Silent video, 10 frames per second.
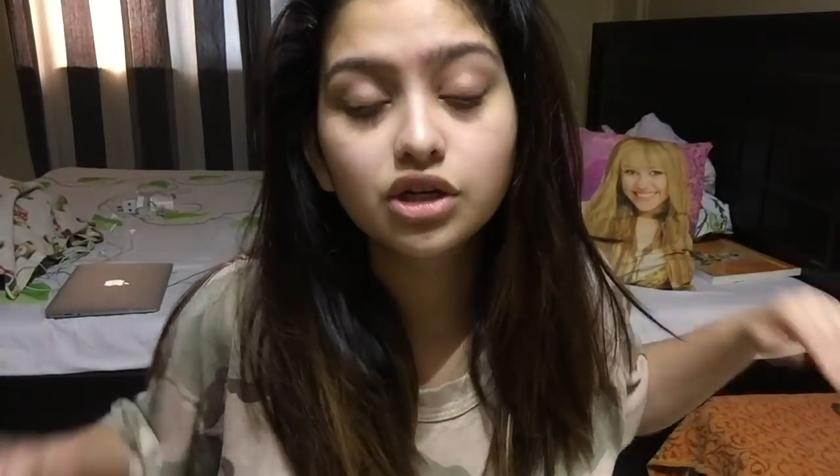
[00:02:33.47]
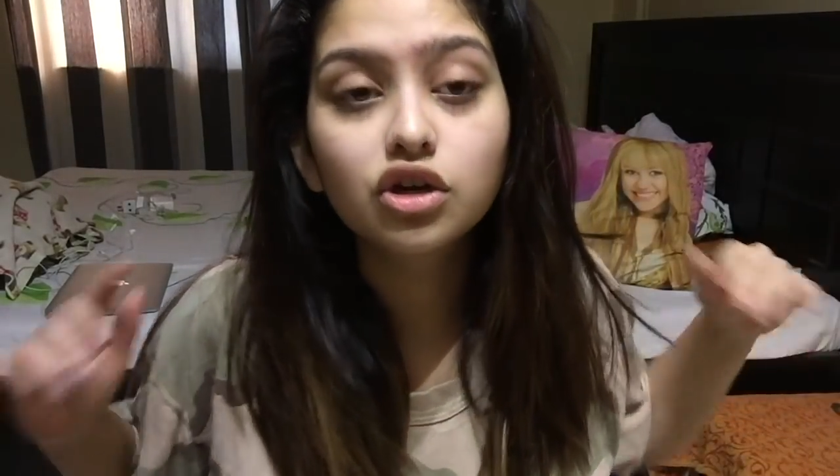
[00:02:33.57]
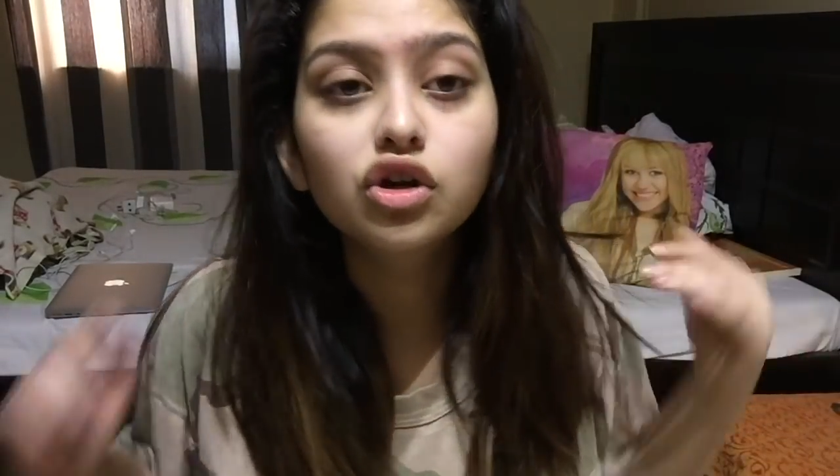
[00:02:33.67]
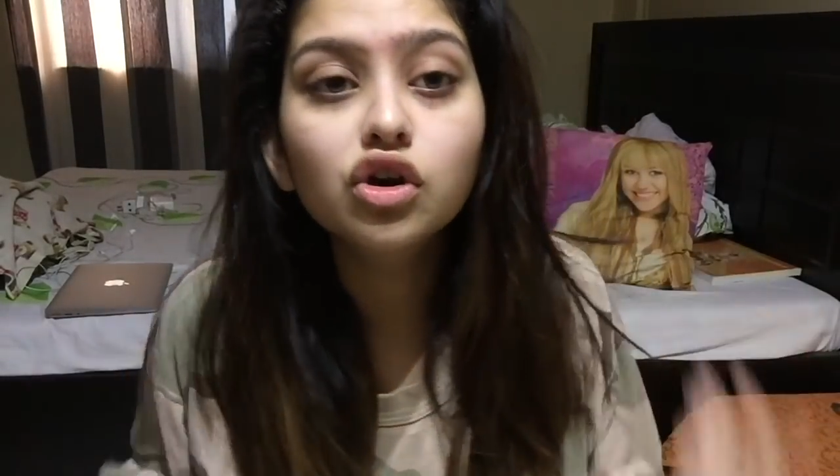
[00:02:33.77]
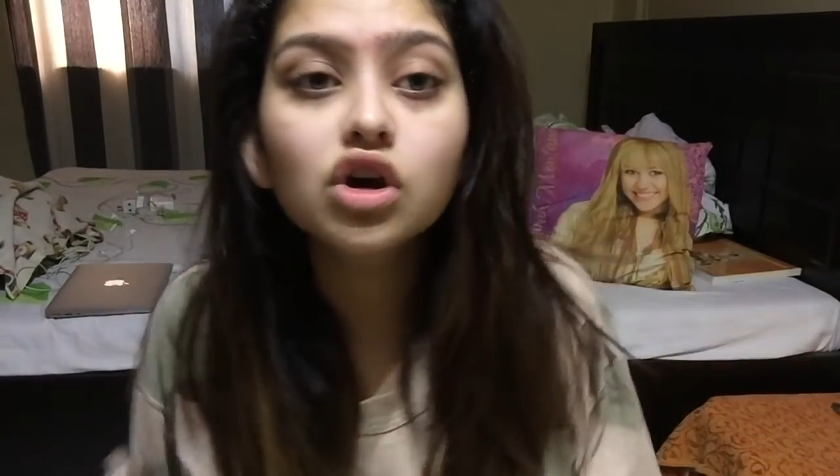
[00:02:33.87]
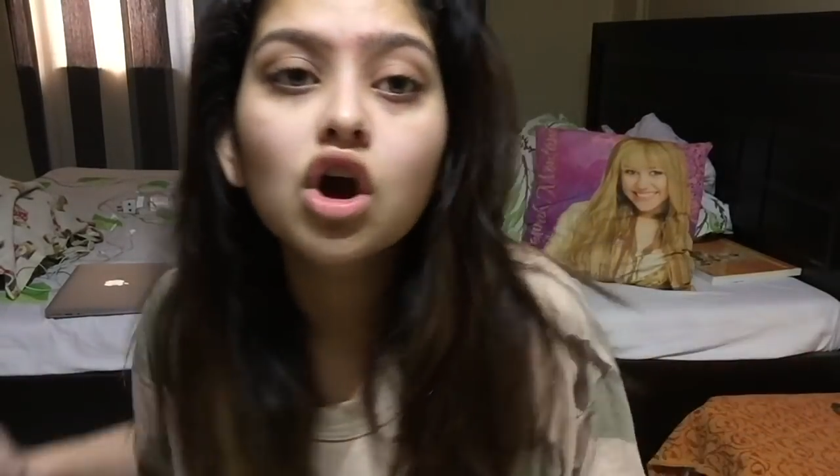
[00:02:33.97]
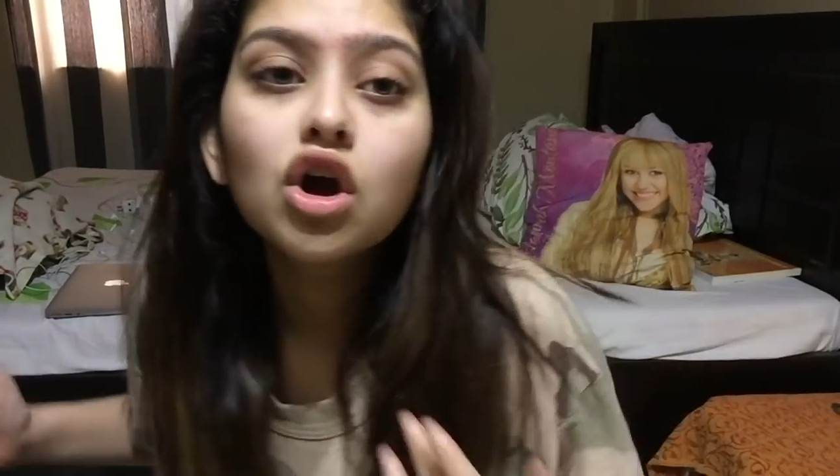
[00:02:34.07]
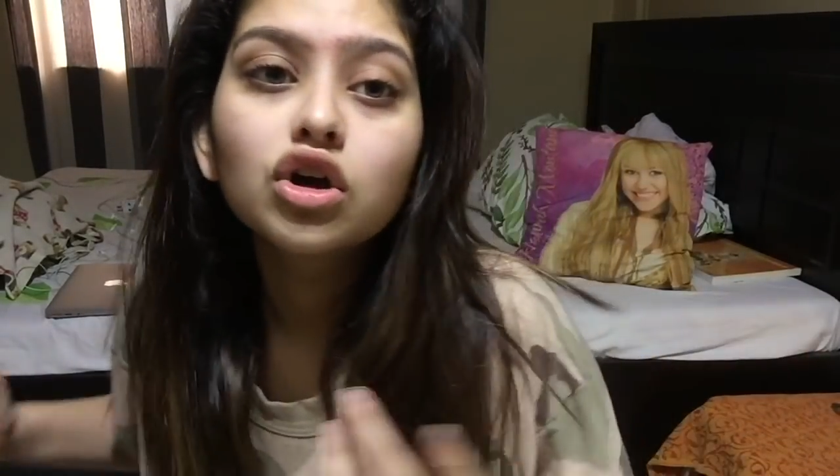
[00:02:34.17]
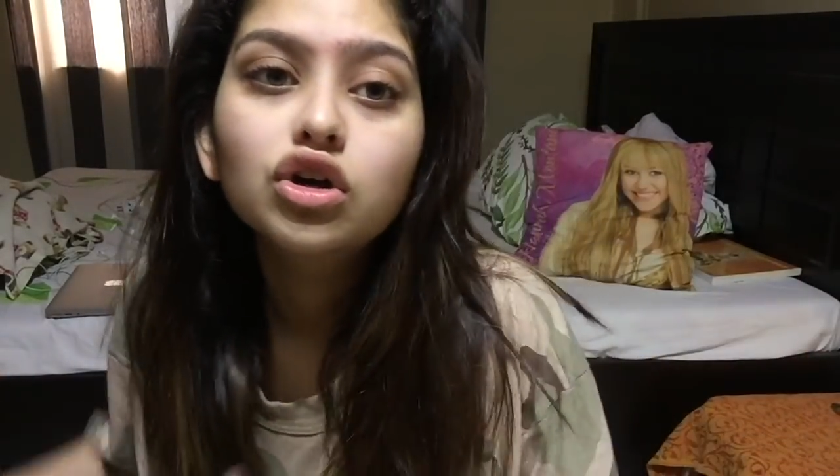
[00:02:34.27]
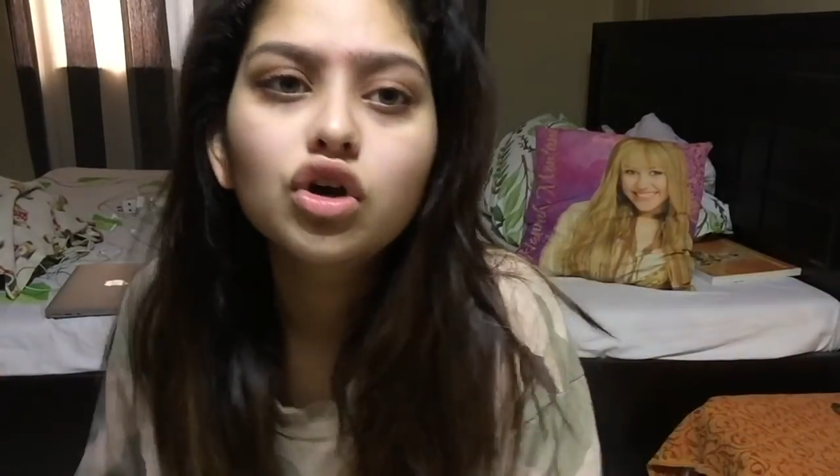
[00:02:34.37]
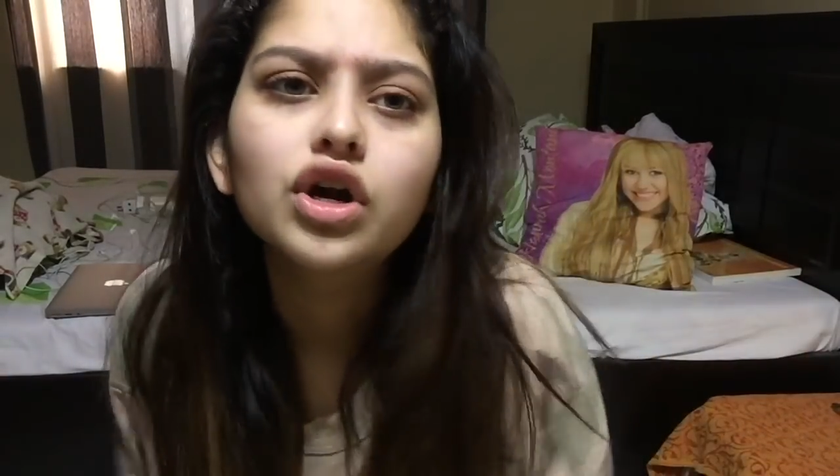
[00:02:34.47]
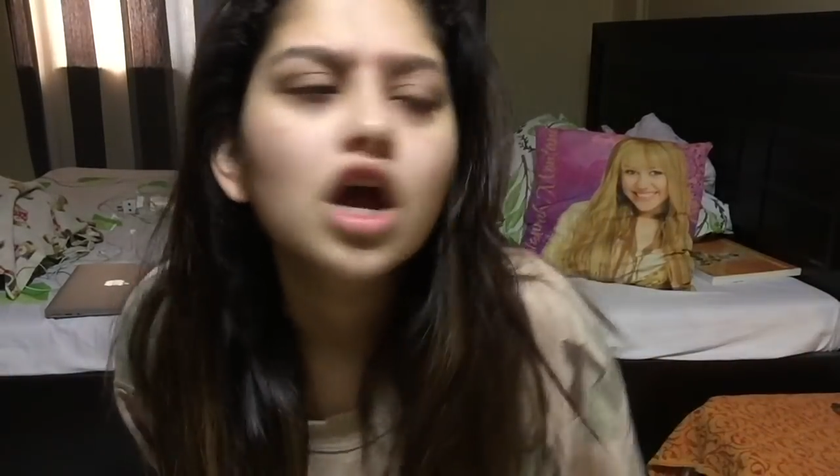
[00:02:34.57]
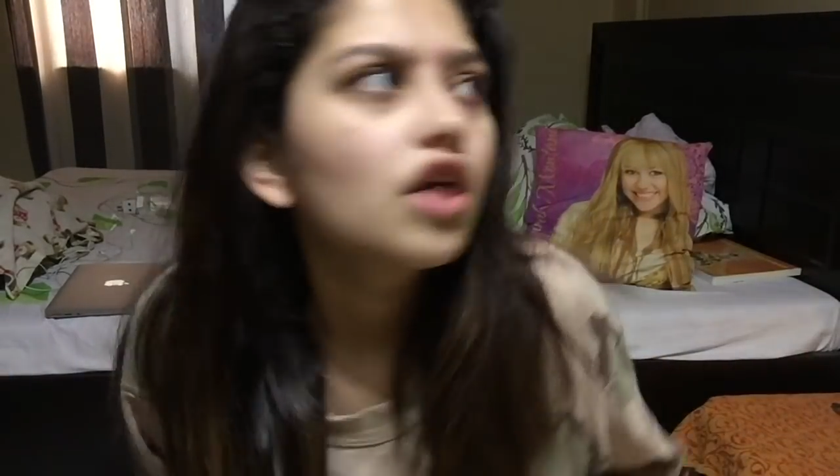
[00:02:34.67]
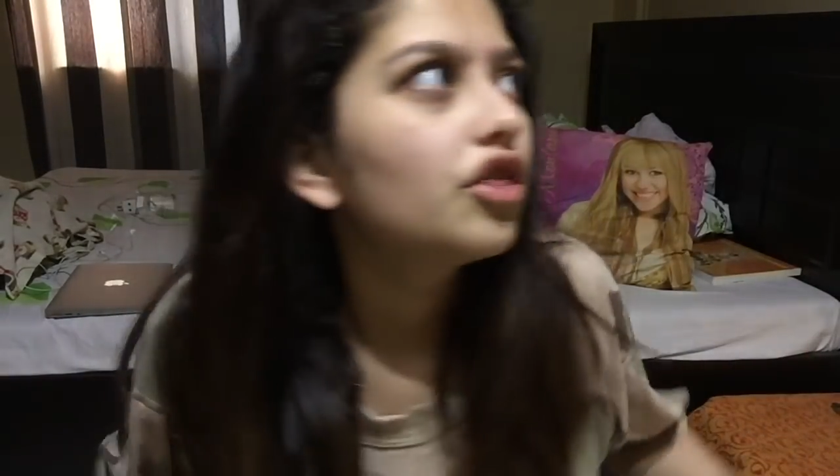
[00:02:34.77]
to look good.